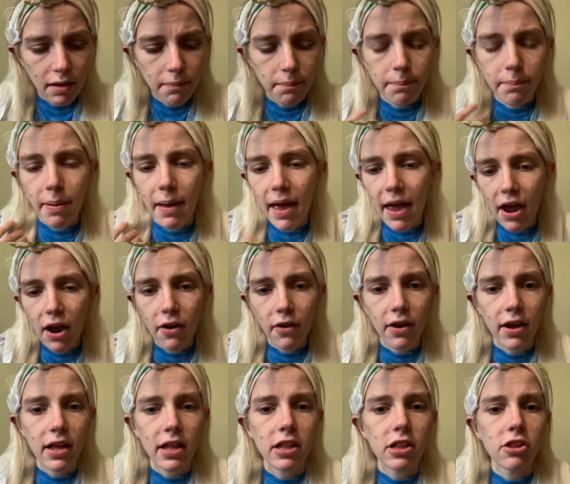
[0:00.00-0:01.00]

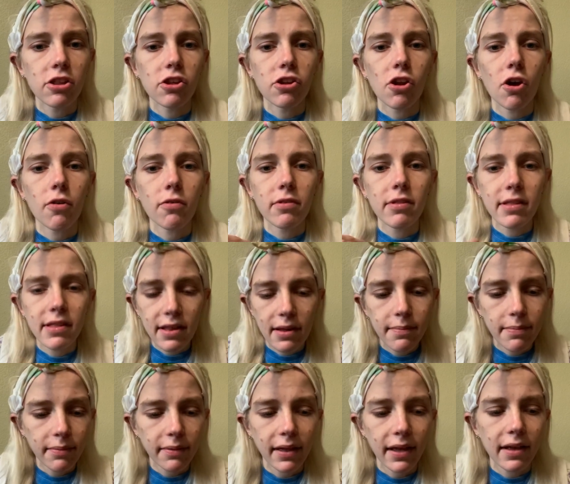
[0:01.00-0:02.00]
parents,
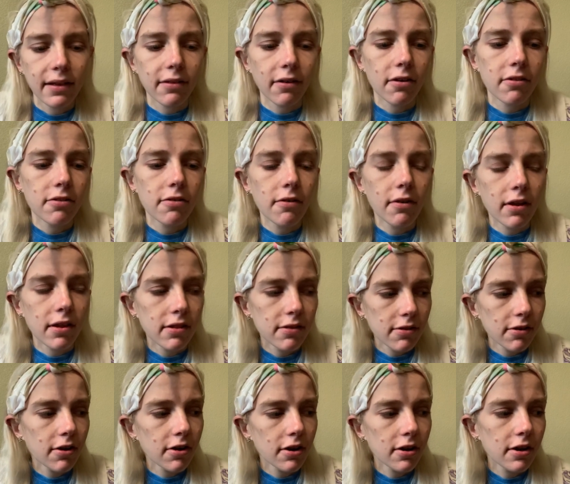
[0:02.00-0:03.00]
siblings are so
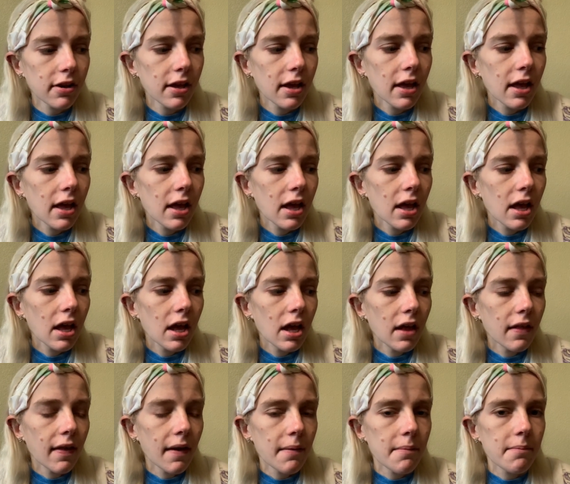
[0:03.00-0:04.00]
concerned,
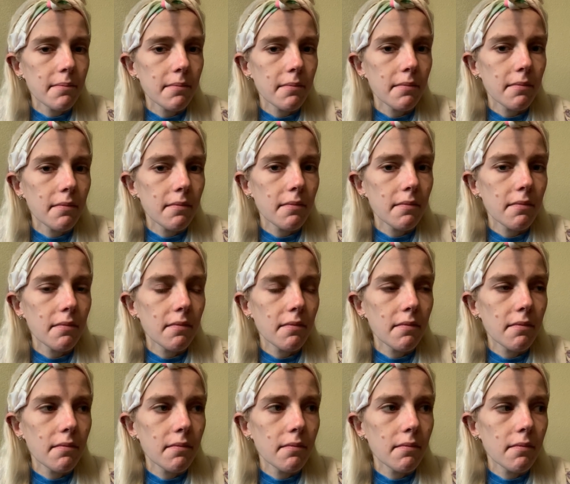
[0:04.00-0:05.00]

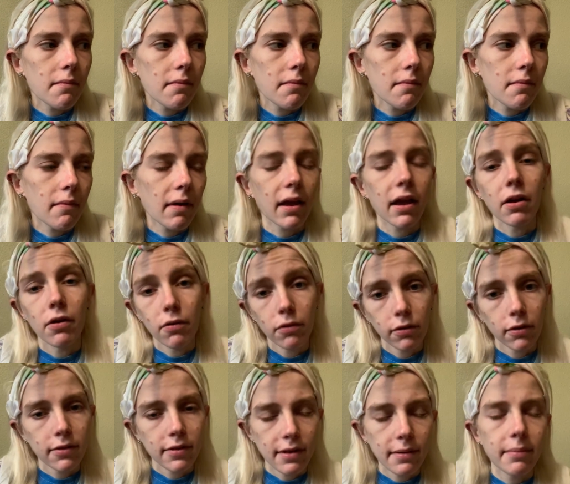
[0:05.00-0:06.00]
like an
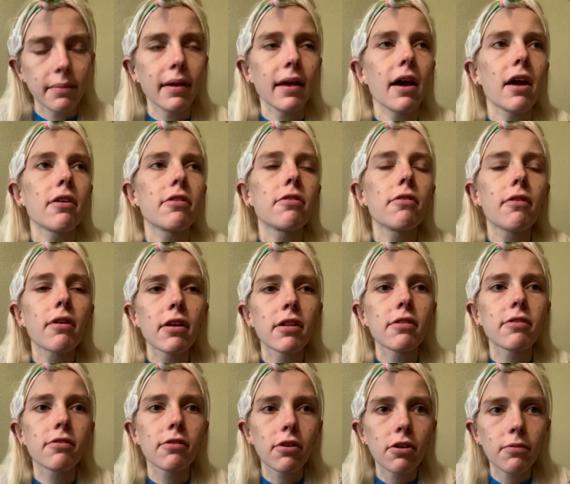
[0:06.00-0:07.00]
older sibling, are so
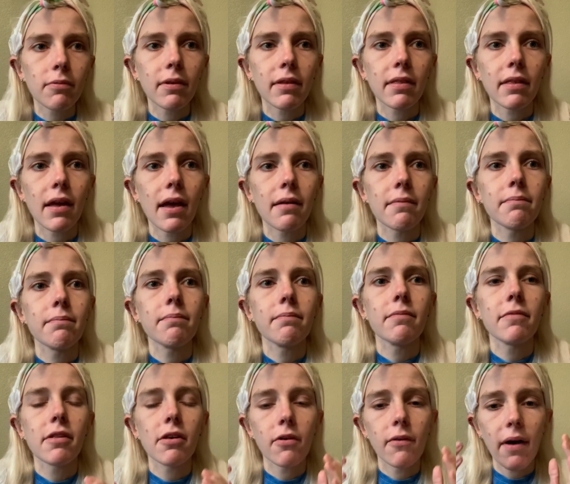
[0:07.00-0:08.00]
concerned with and
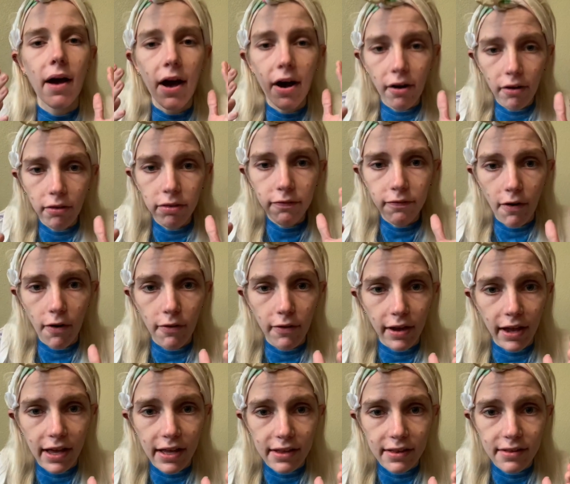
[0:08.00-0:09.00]
so health
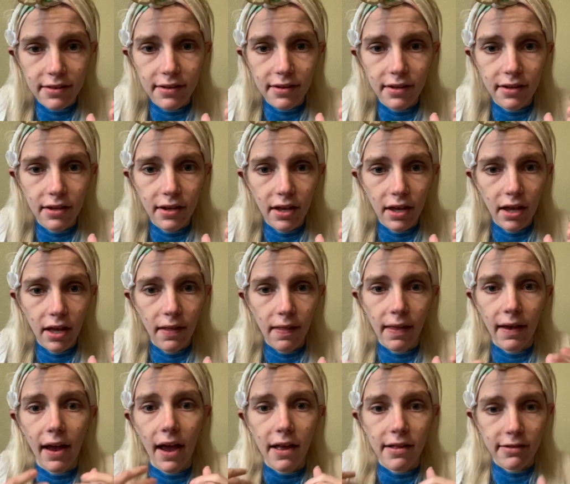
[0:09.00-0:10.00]
focused,
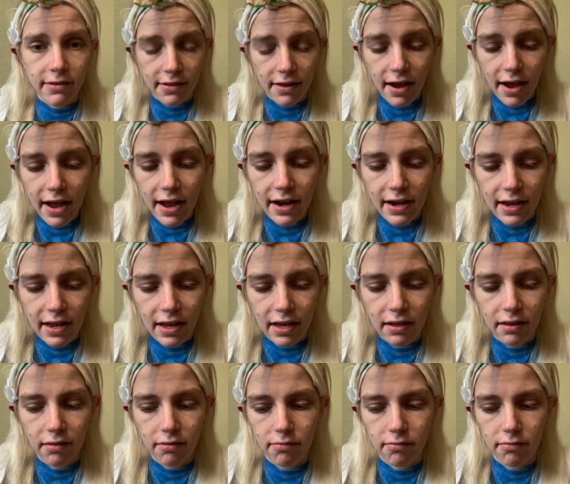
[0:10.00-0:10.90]
like our society,